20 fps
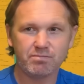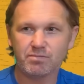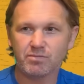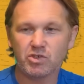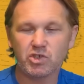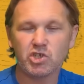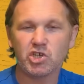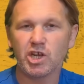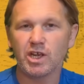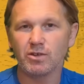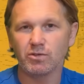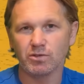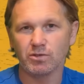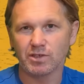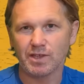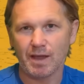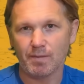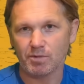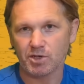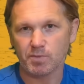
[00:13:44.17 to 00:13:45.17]
chills
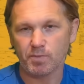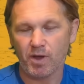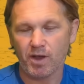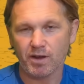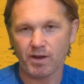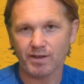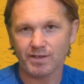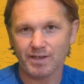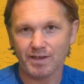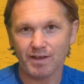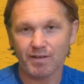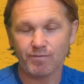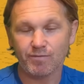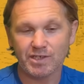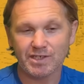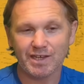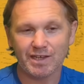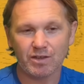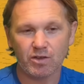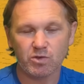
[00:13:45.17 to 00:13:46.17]
down my spine as I even
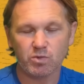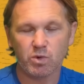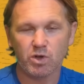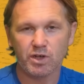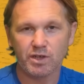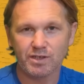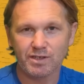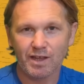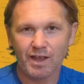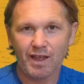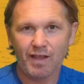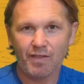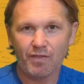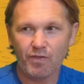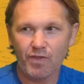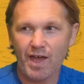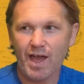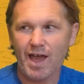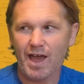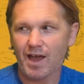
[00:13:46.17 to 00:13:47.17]
say those words.
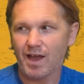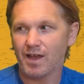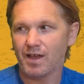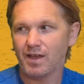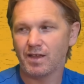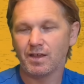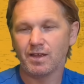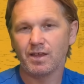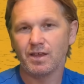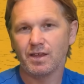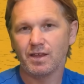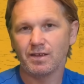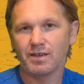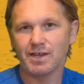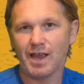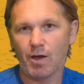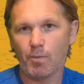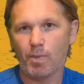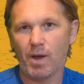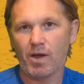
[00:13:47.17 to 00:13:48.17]
That is
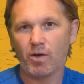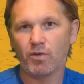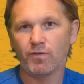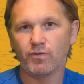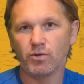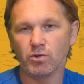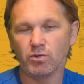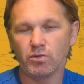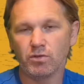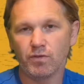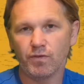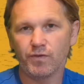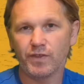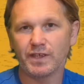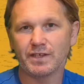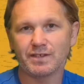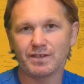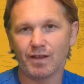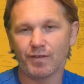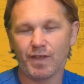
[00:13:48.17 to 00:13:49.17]
how powerful
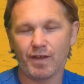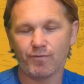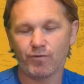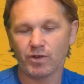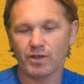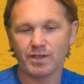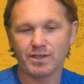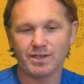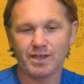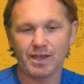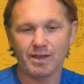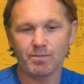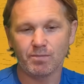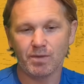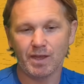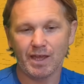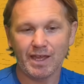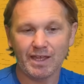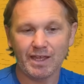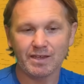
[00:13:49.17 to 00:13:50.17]
this South Africa team
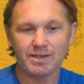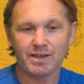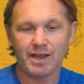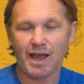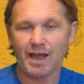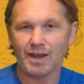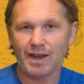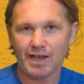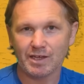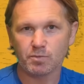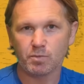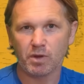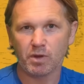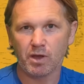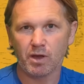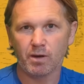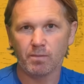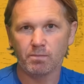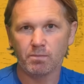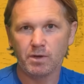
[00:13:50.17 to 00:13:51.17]
is and has
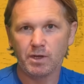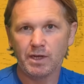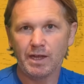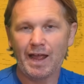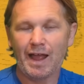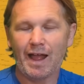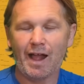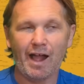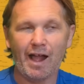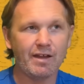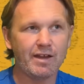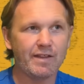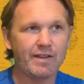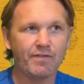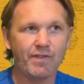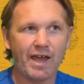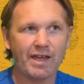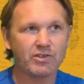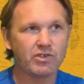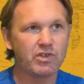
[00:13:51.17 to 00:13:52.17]
become. And
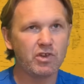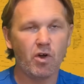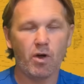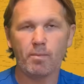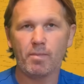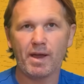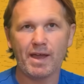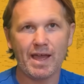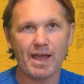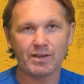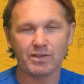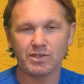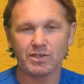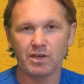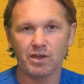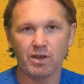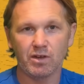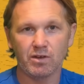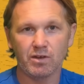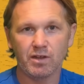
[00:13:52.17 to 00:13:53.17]
that's not by
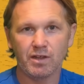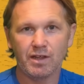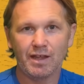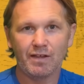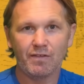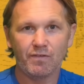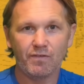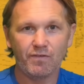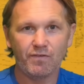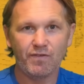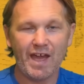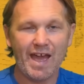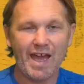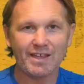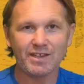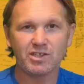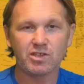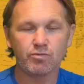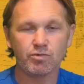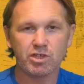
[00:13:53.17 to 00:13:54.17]
accident. That
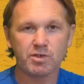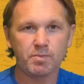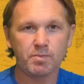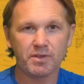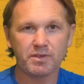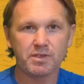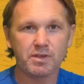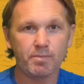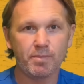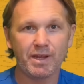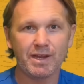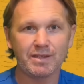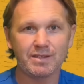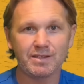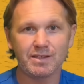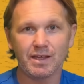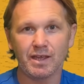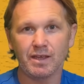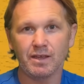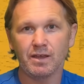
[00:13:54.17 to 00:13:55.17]
is the
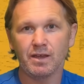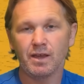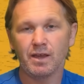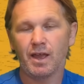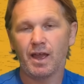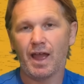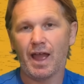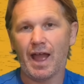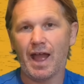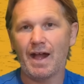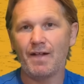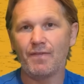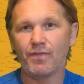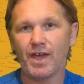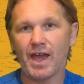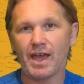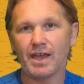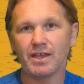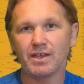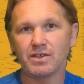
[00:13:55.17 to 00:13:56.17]
responsibility, and
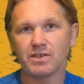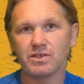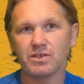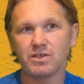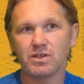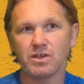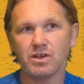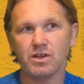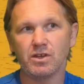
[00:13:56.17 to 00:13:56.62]
that is